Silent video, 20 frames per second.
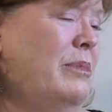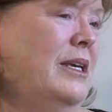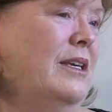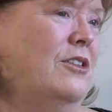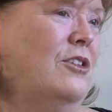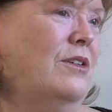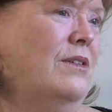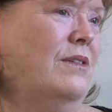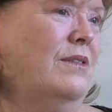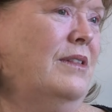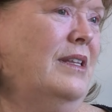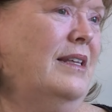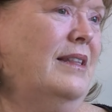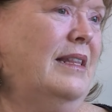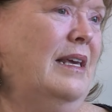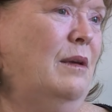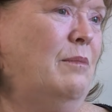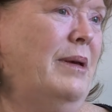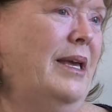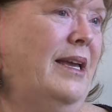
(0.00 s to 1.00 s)
the picture
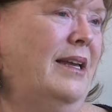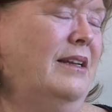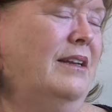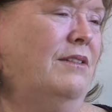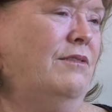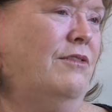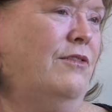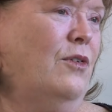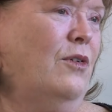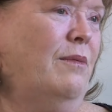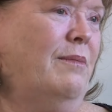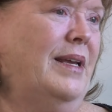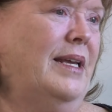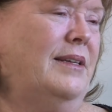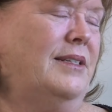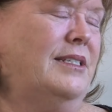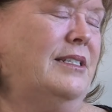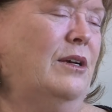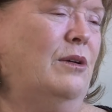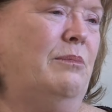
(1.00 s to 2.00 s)
that they painted for
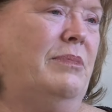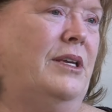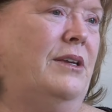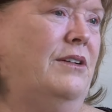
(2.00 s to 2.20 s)
me so